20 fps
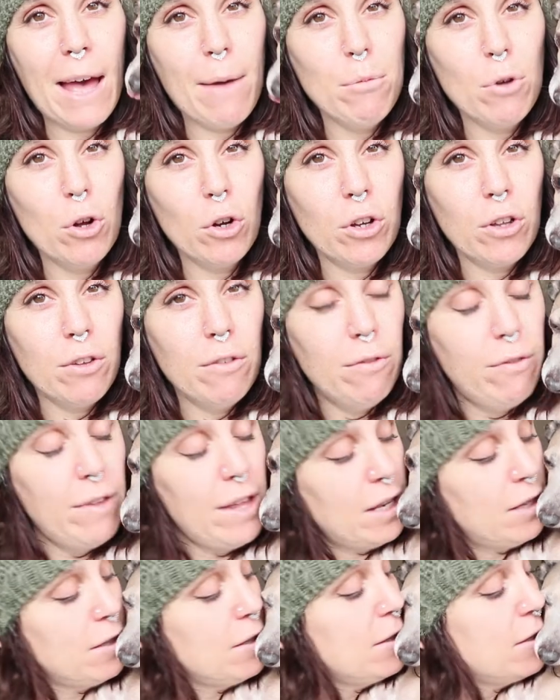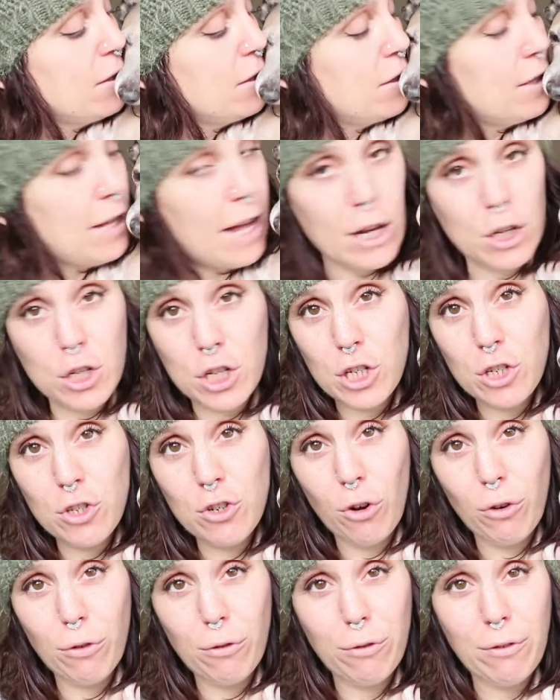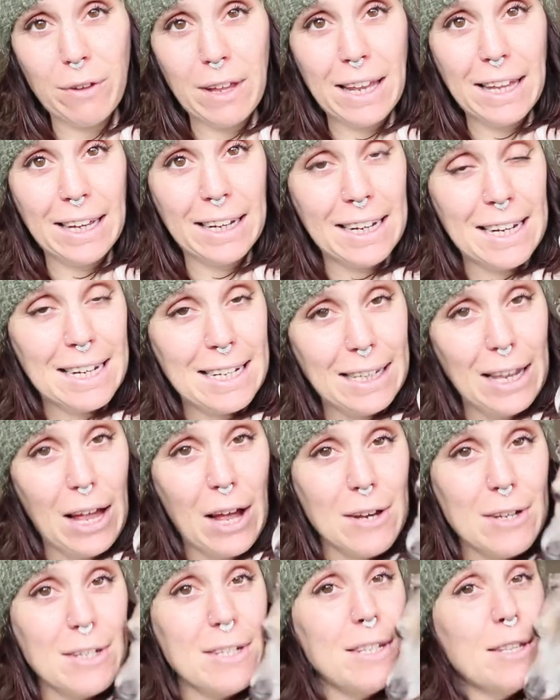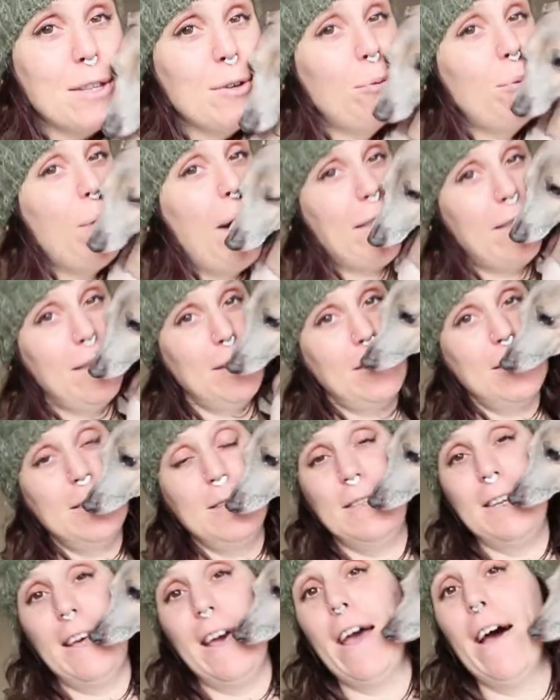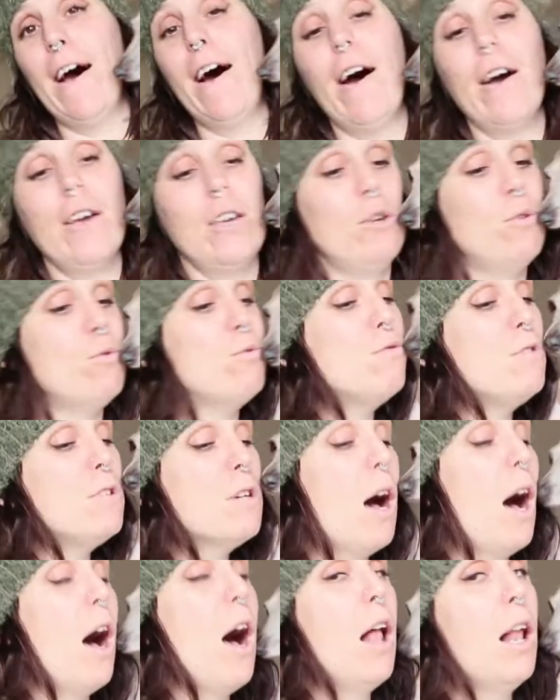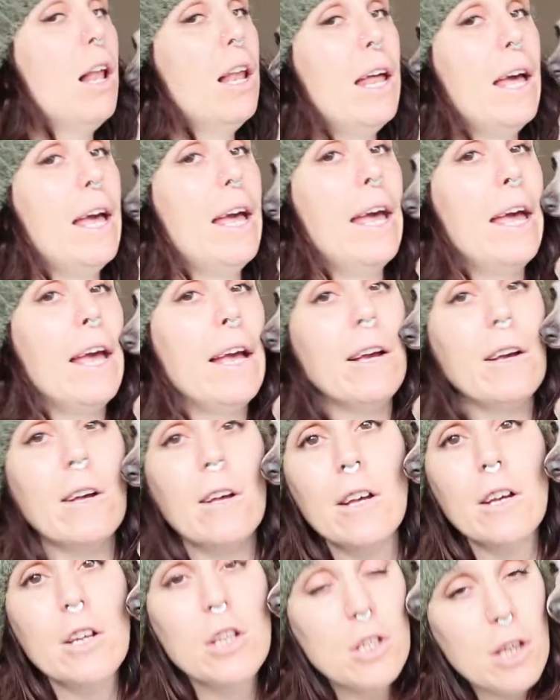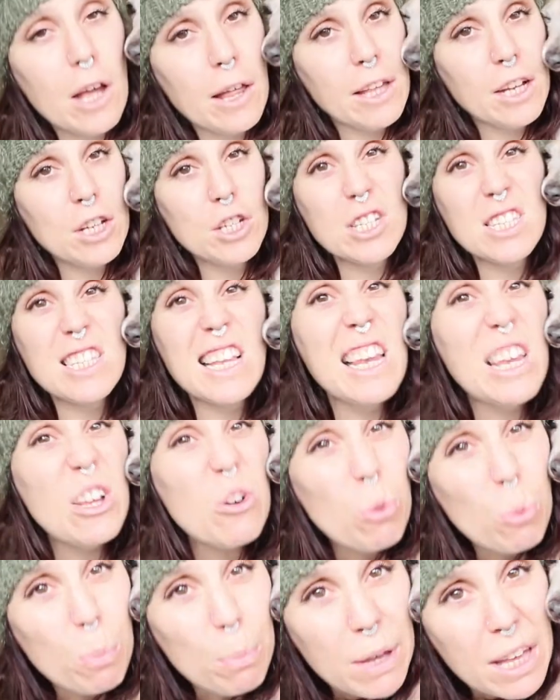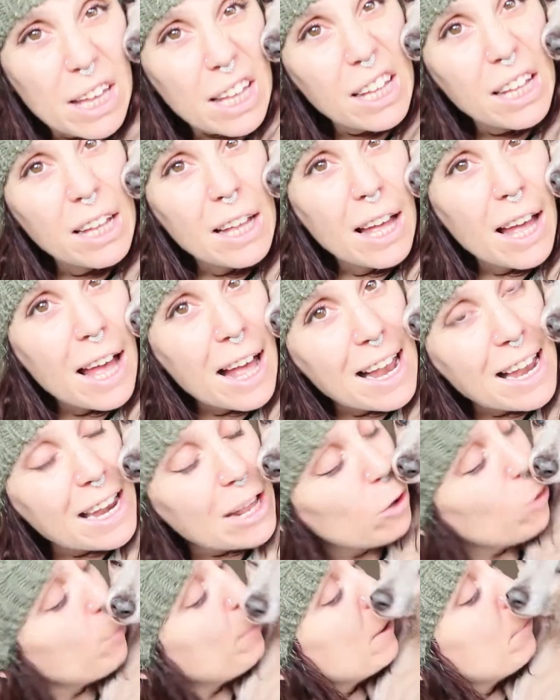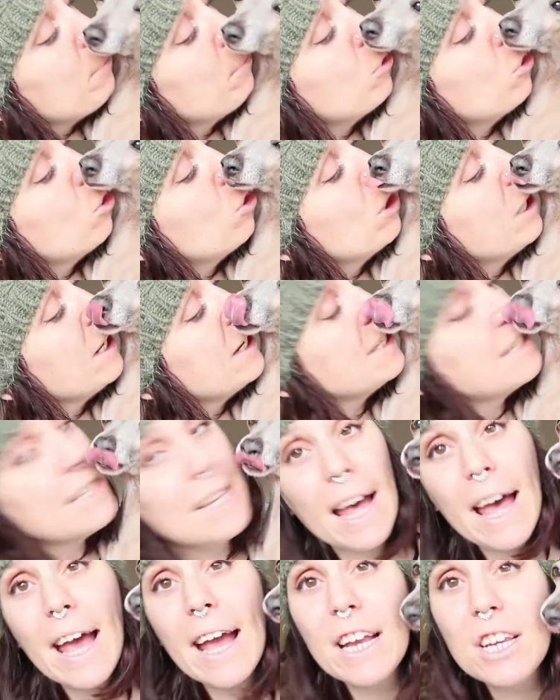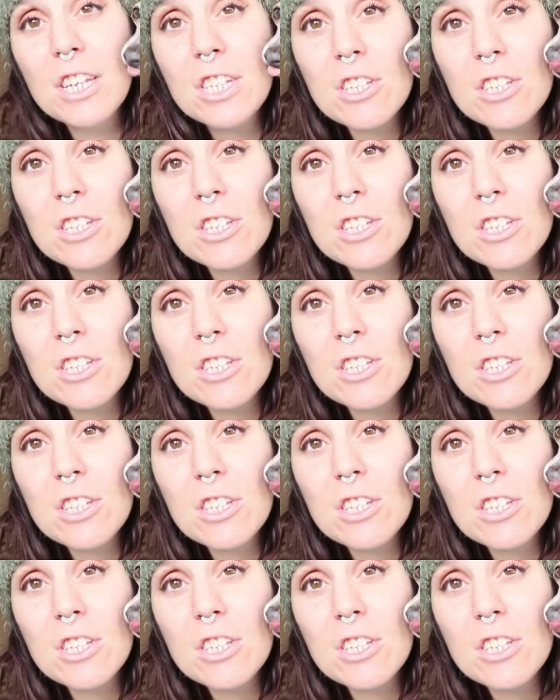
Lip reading: I'm not convinced that she's not feeling a little under the weather today, are you, darling? I think she's a little bit poorly today.